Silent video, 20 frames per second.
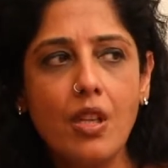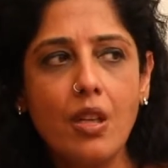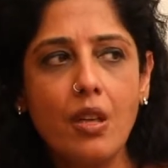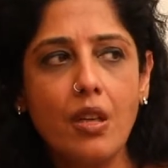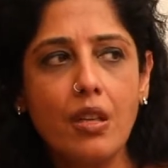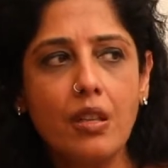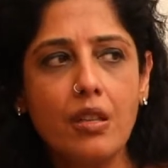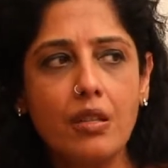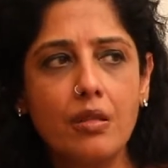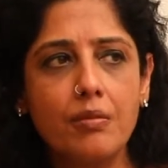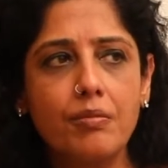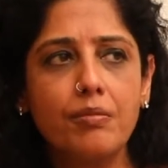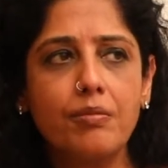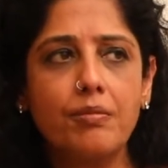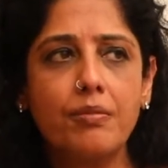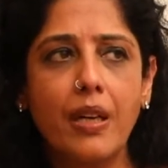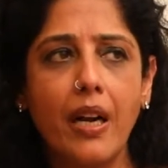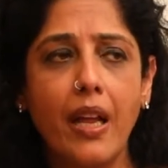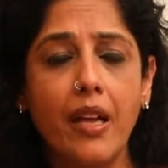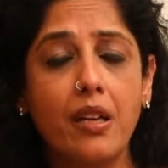
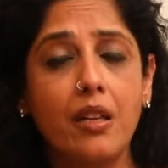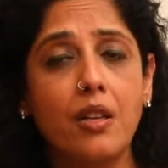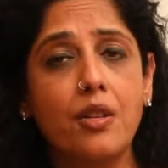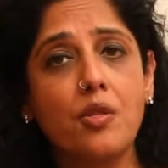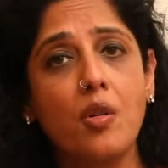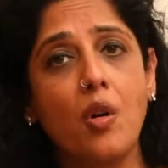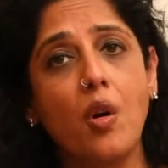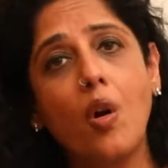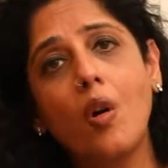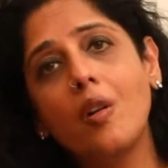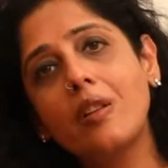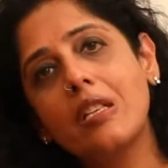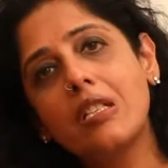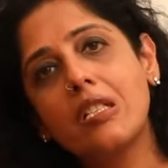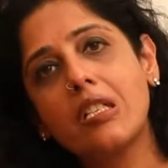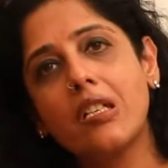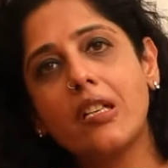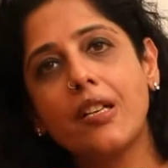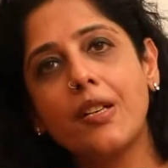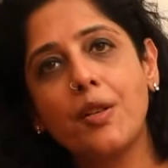But I urge all the
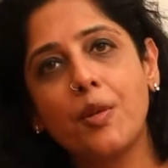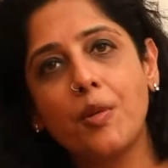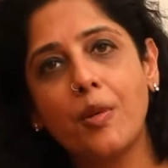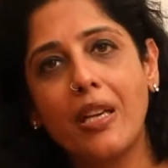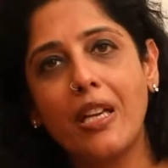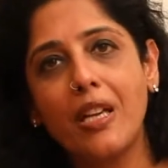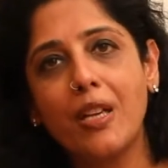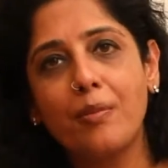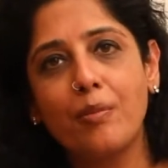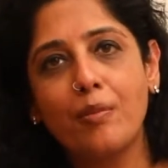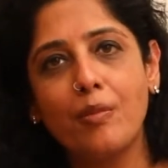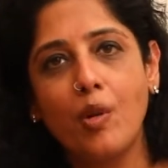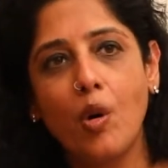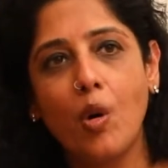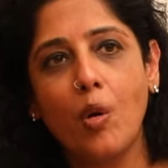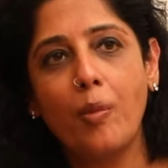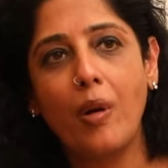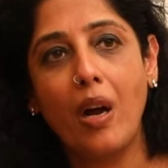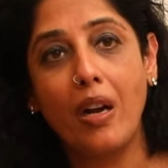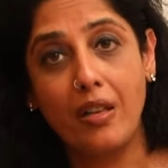children to read,
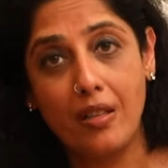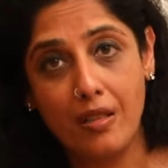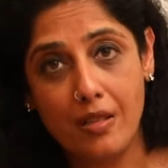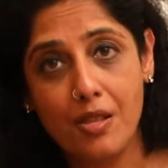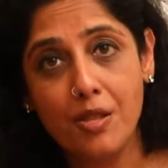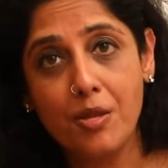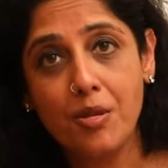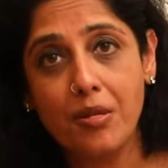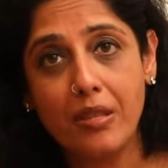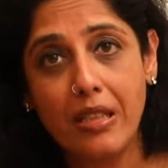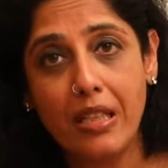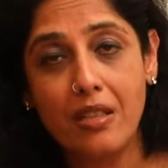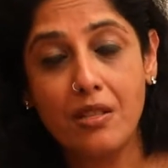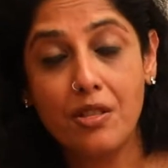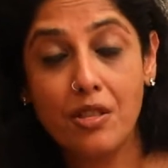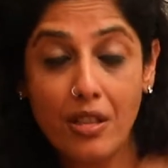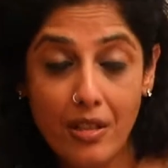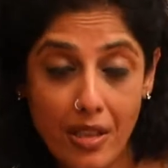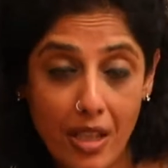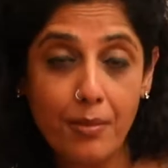more adults to read.
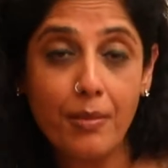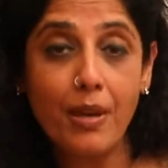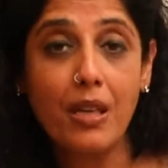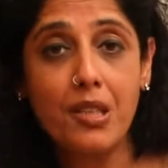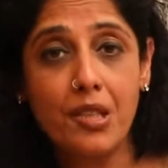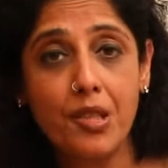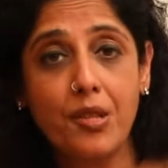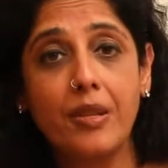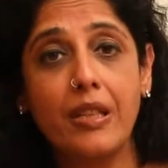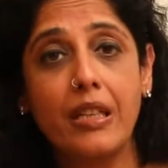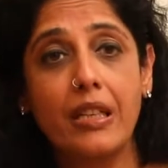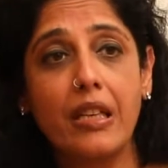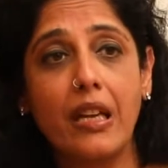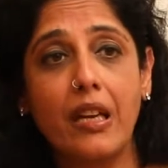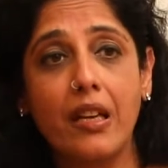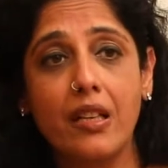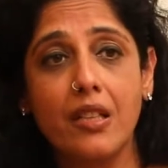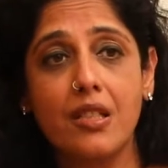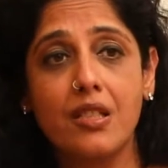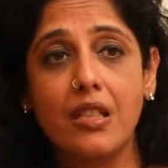Children must read,
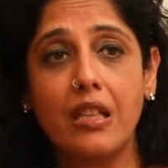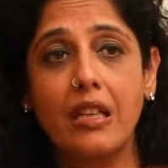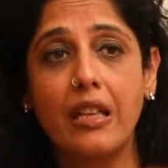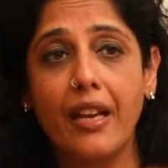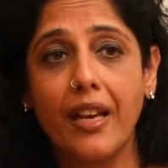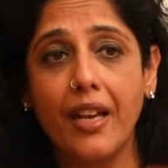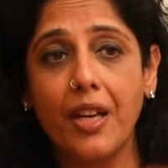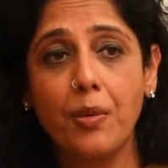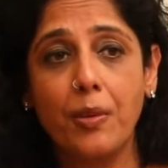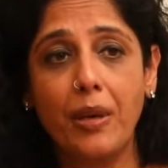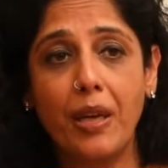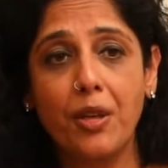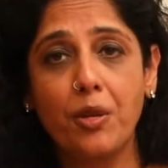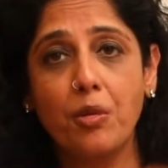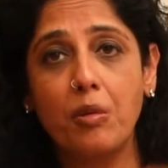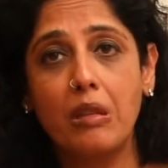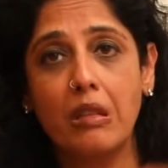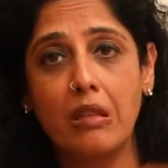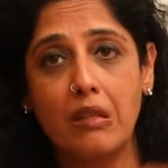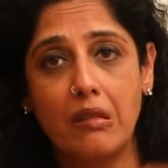and it's a great way
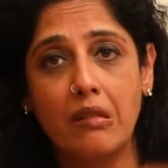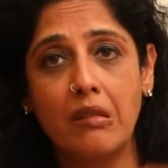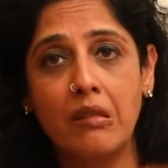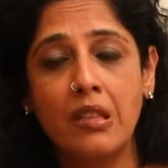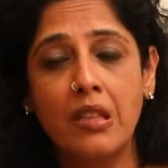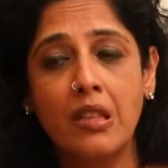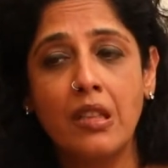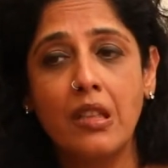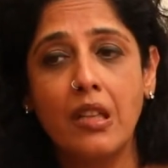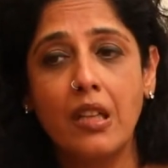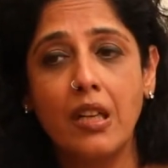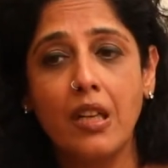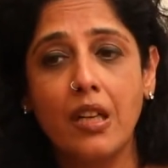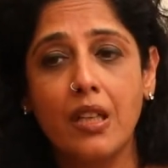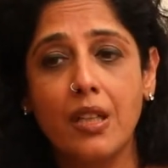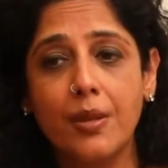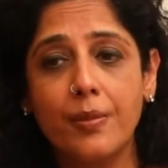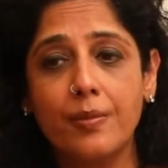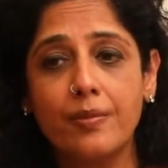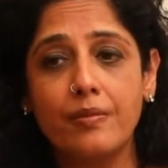to learn,
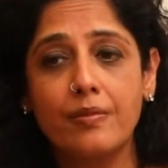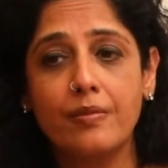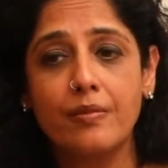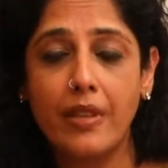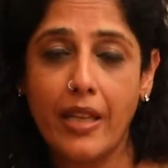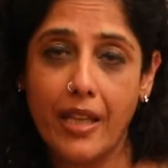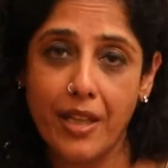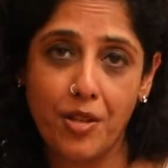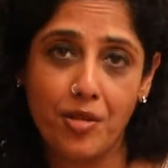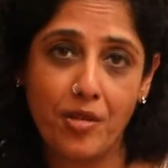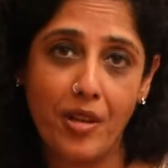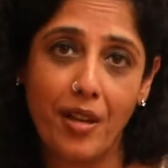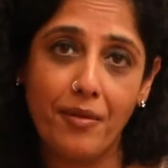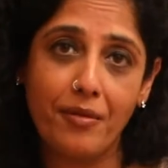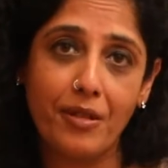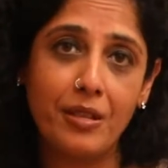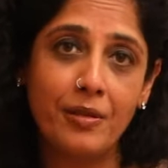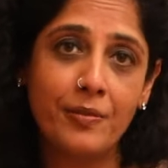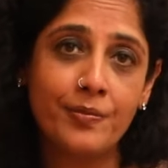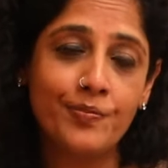like
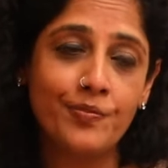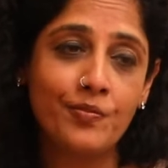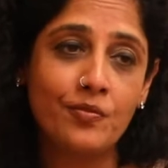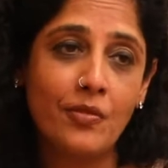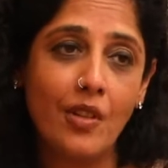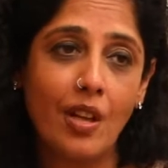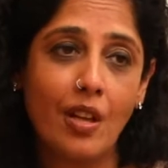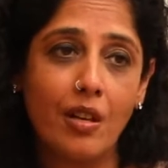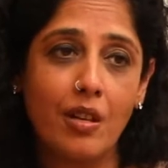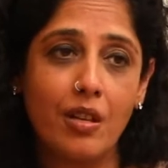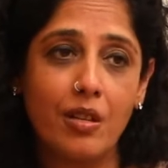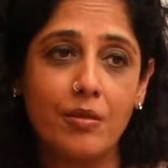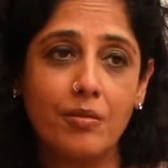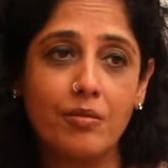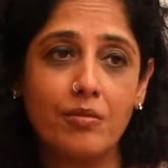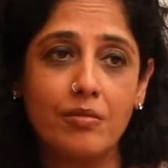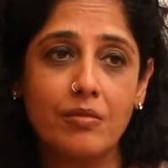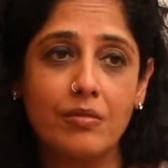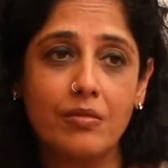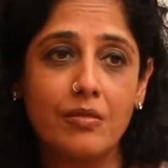travel.
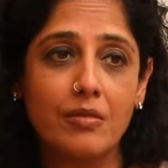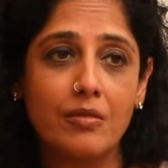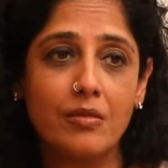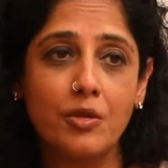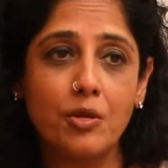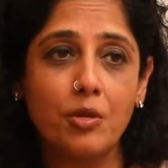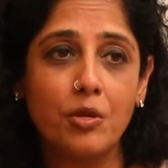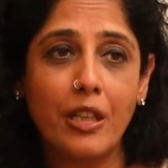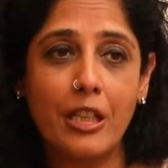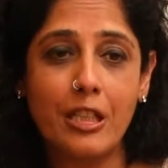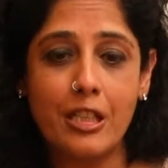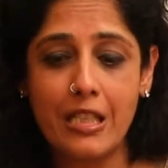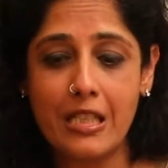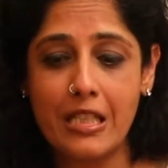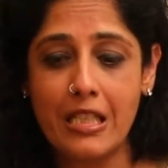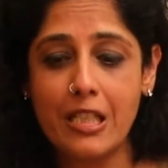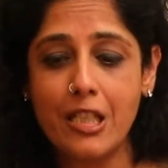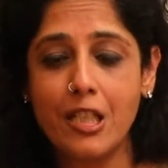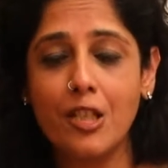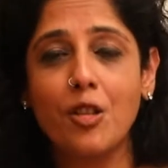You can just
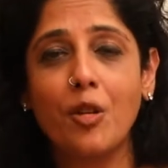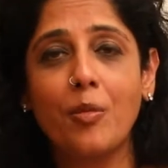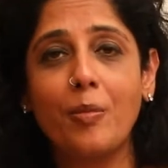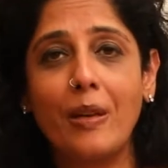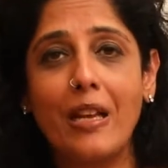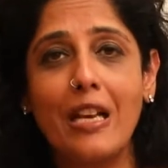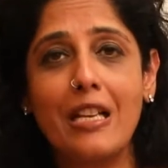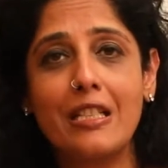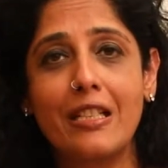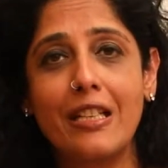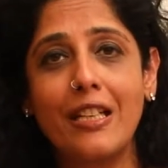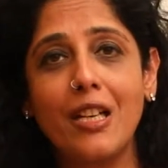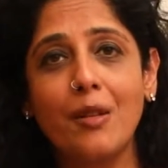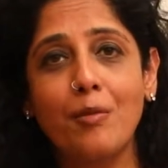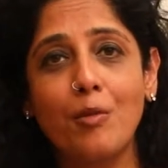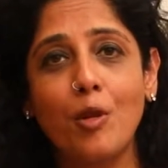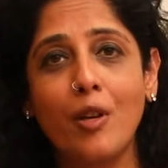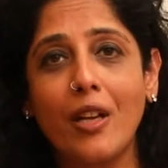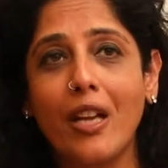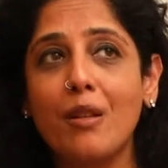sit in your place, read a
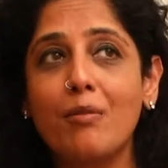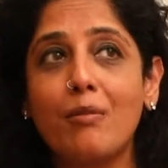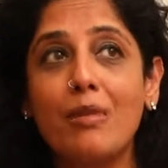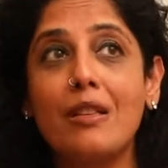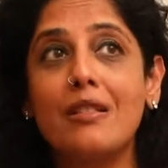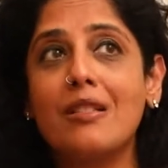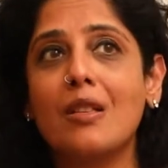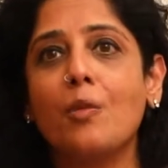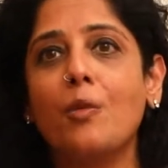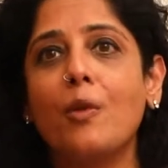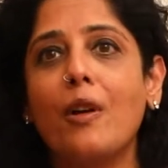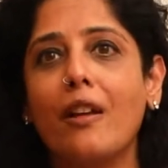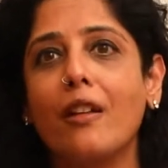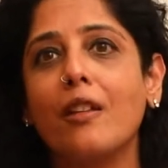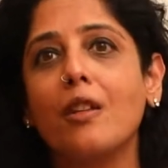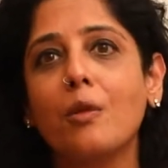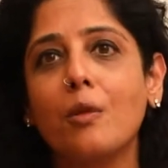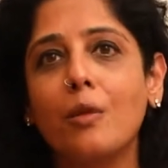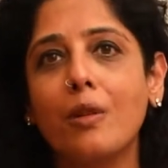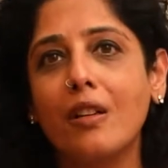book, and be somewhere
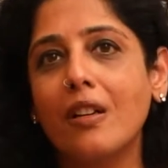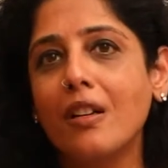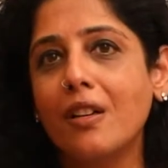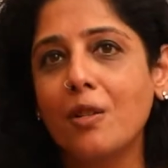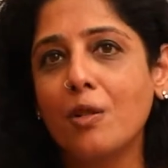in the world.